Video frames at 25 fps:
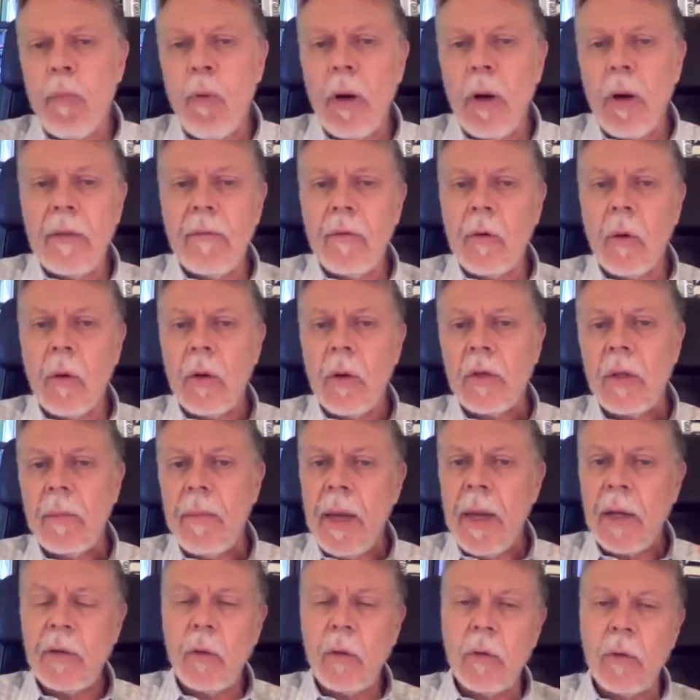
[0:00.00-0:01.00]
point, of course, it
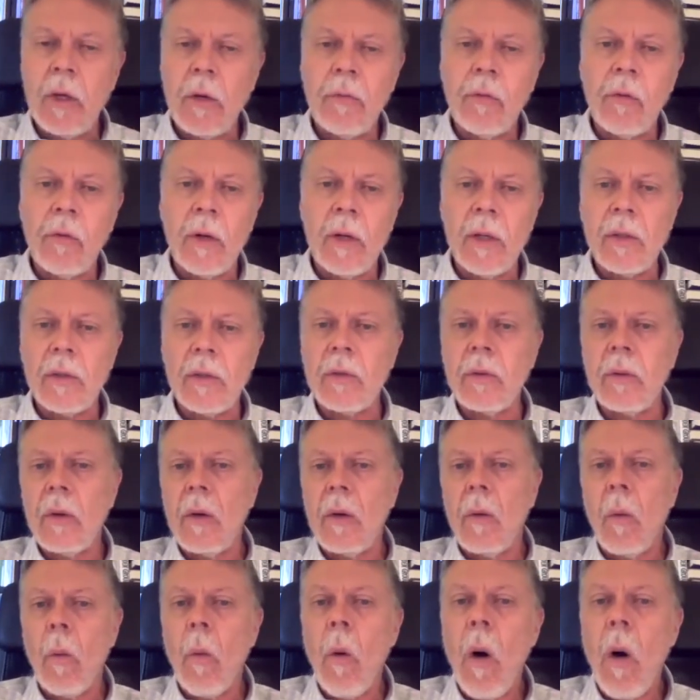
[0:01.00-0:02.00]
makes no difference
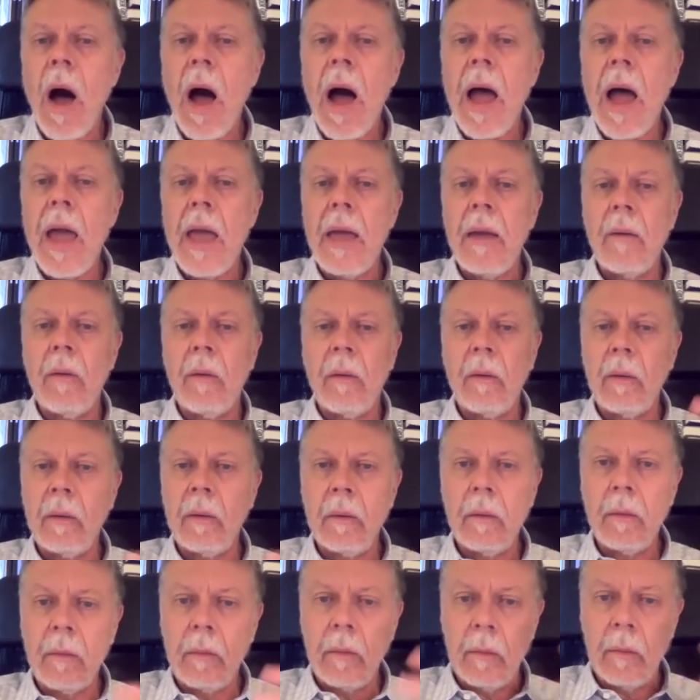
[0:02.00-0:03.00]
why
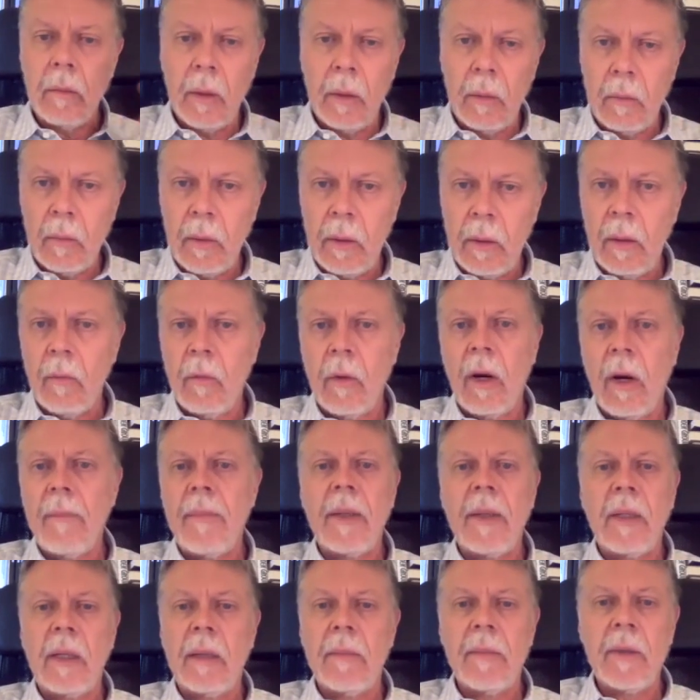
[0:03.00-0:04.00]
it would have
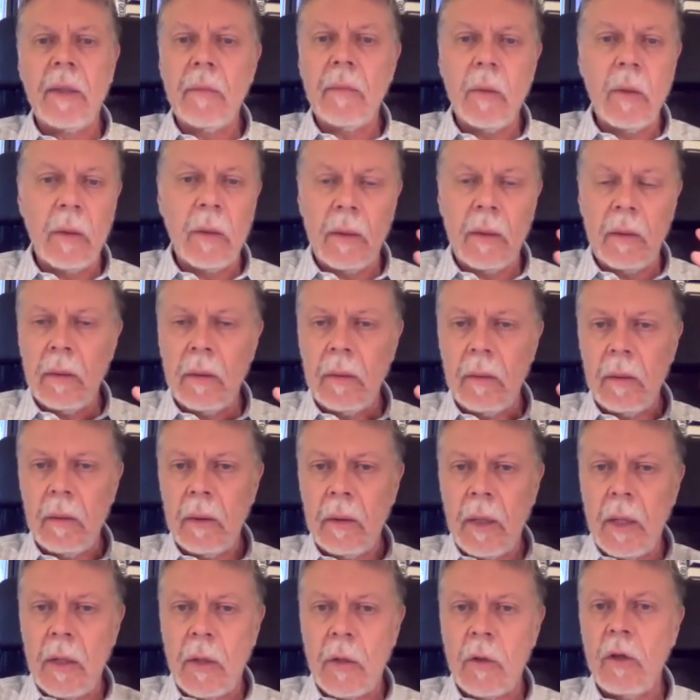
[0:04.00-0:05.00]
been limited.
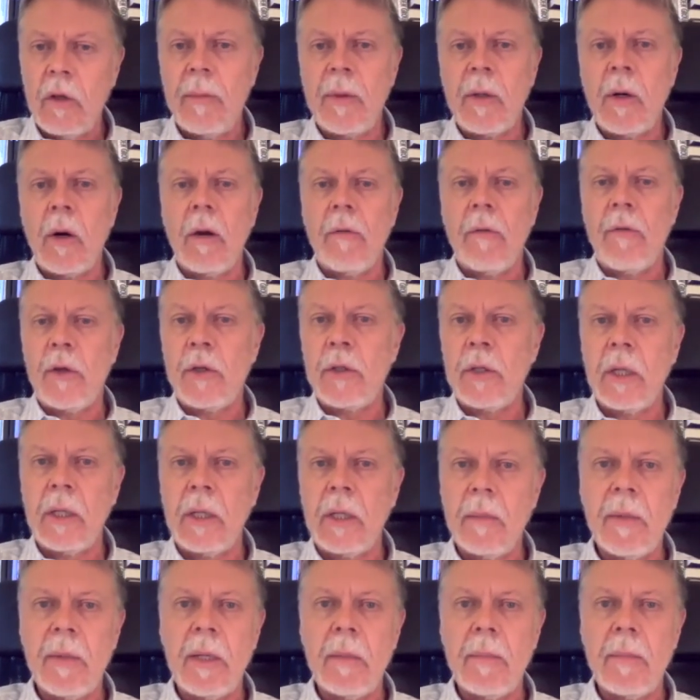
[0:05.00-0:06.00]
It could have been artificially
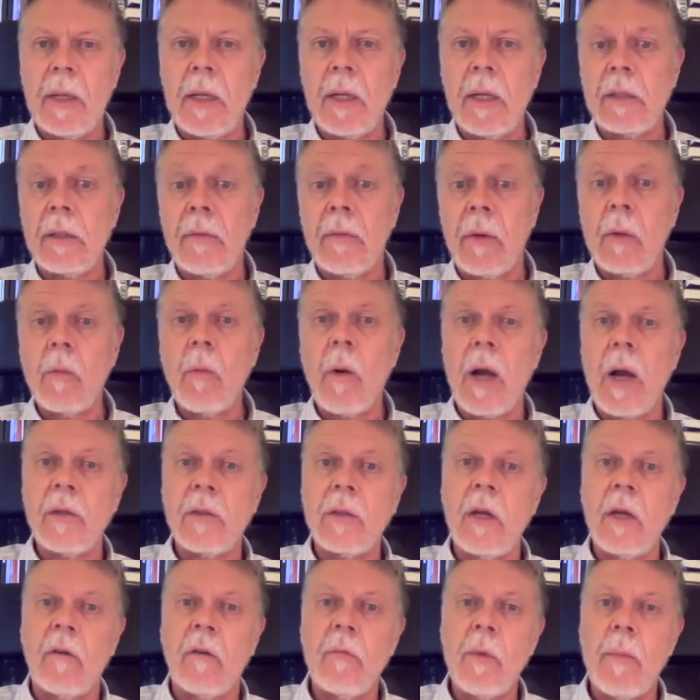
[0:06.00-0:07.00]
limited because of unwise
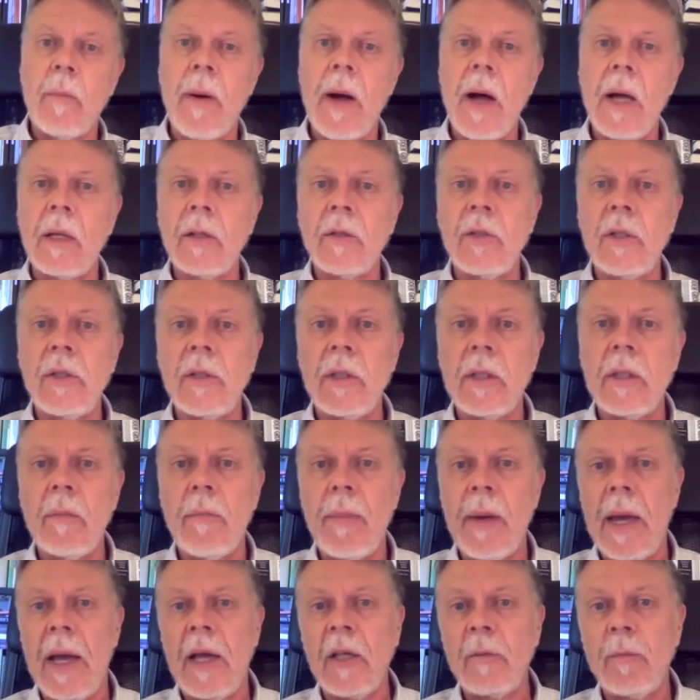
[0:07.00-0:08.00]
government policies in the
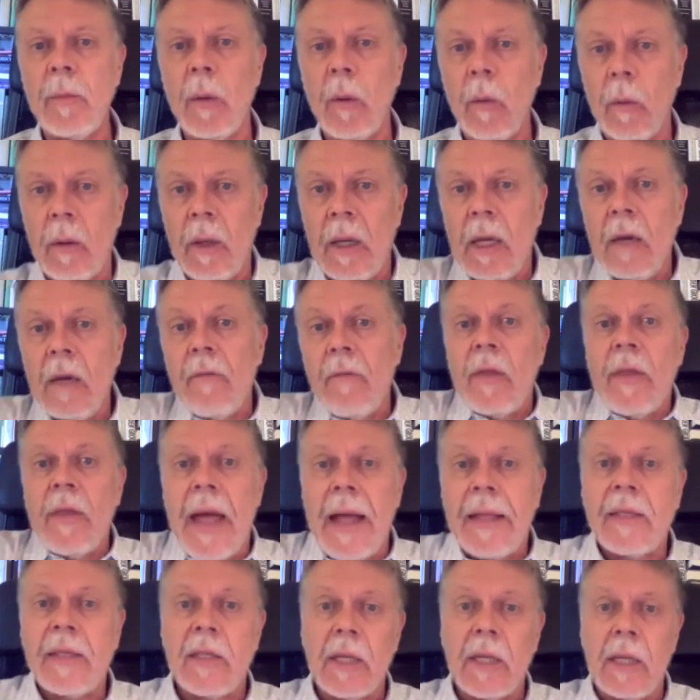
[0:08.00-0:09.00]
past. But given
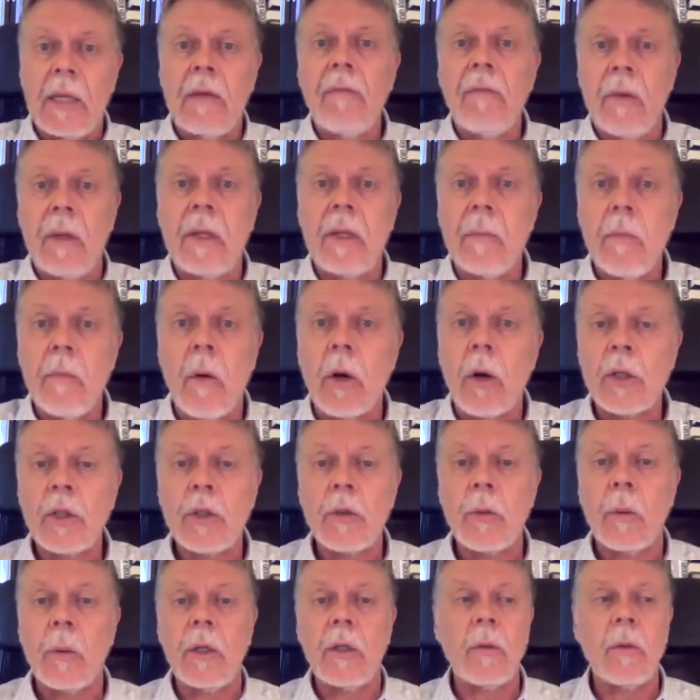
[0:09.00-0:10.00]
that's the given in March
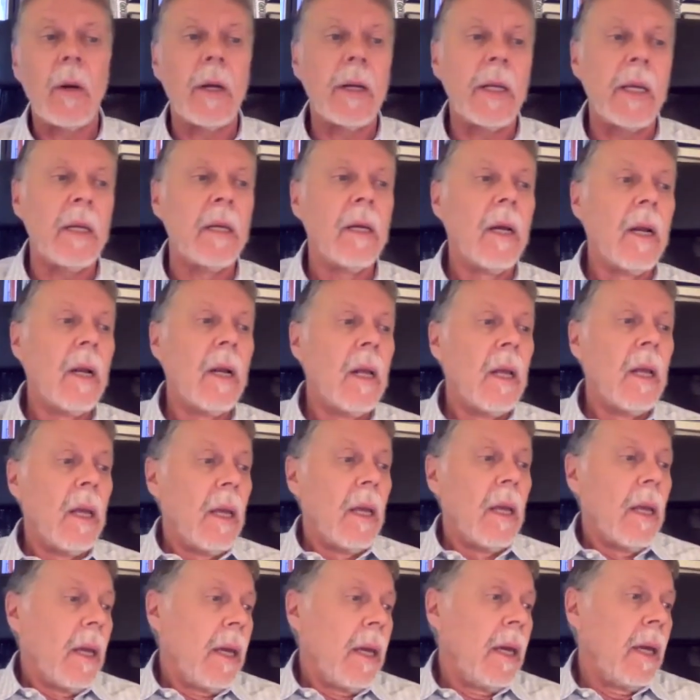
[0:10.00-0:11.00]
2020,
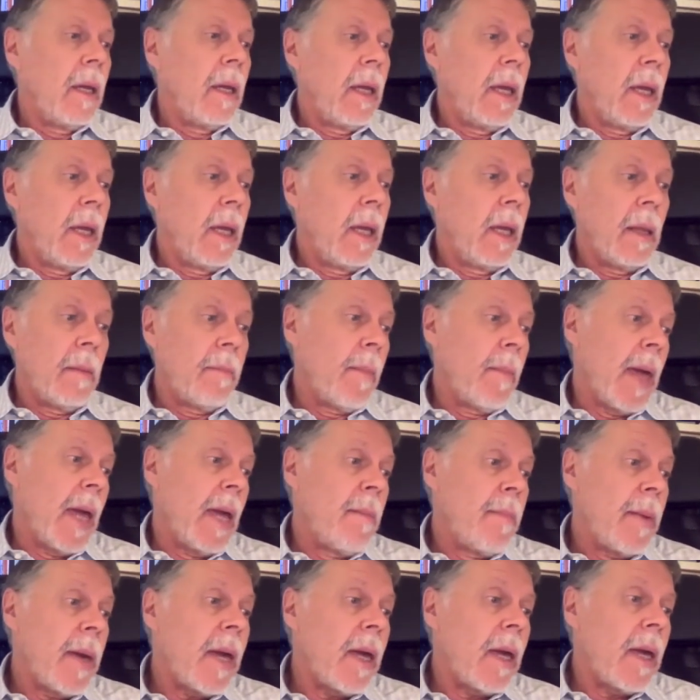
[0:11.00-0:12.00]
it
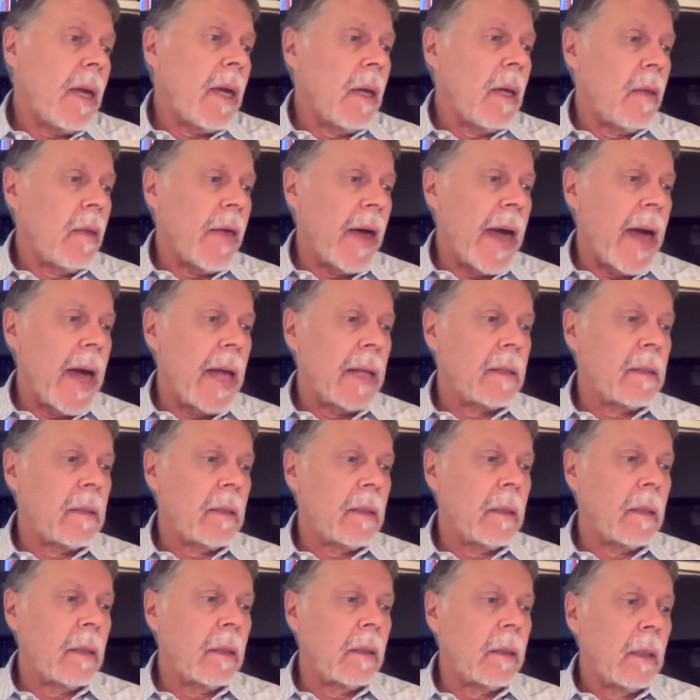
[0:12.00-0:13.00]
may be that
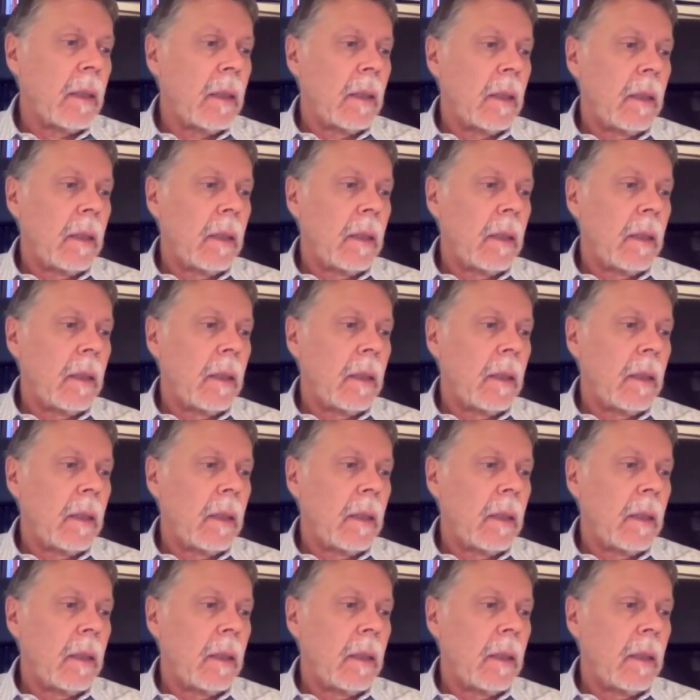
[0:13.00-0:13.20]
the